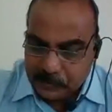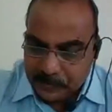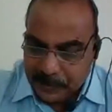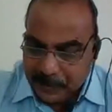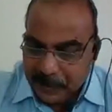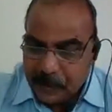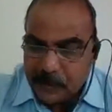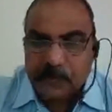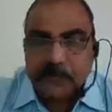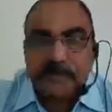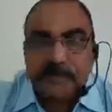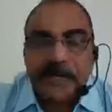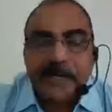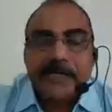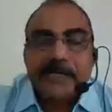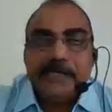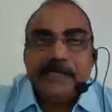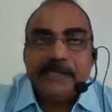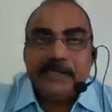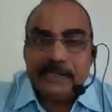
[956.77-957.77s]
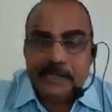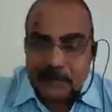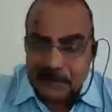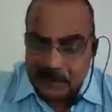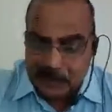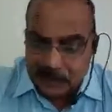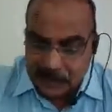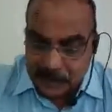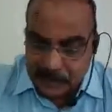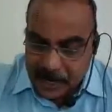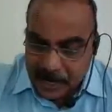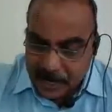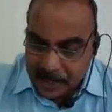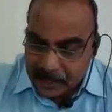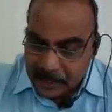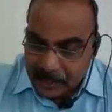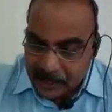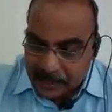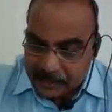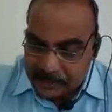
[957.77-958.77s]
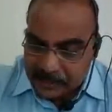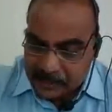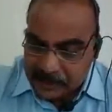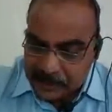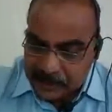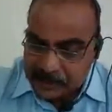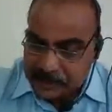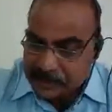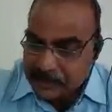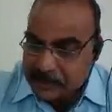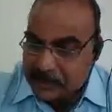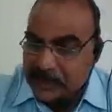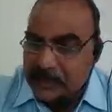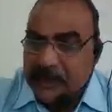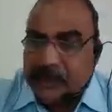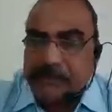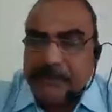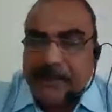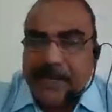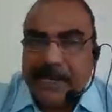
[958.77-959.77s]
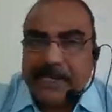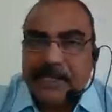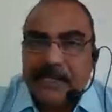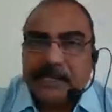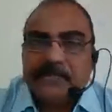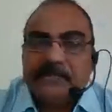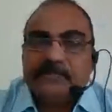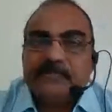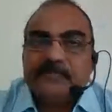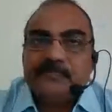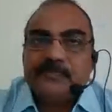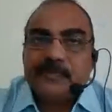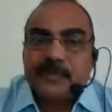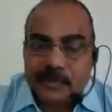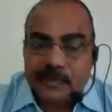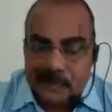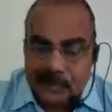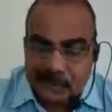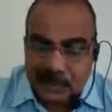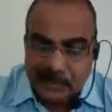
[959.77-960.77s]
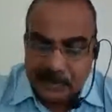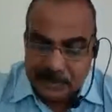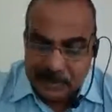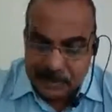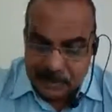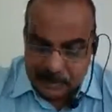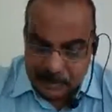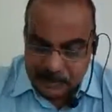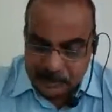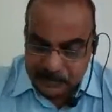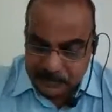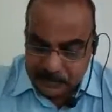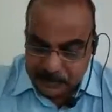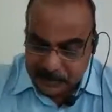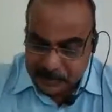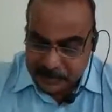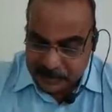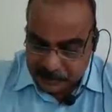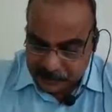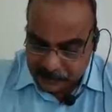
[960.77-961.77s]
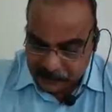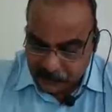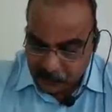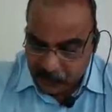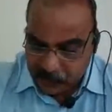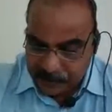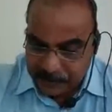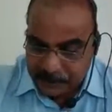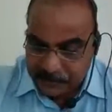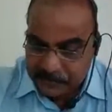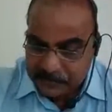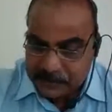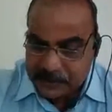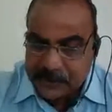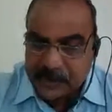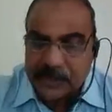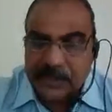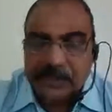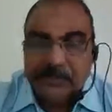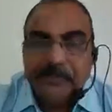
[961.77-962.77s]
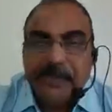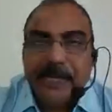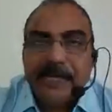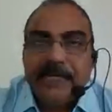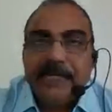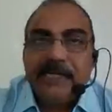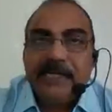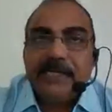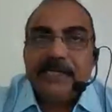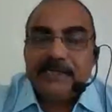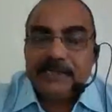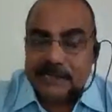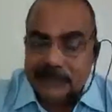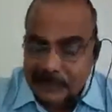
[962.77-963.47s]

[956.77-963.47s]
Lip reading: So braid on braid. And last is kern mantle. Anyway, there are four types. Kern mantle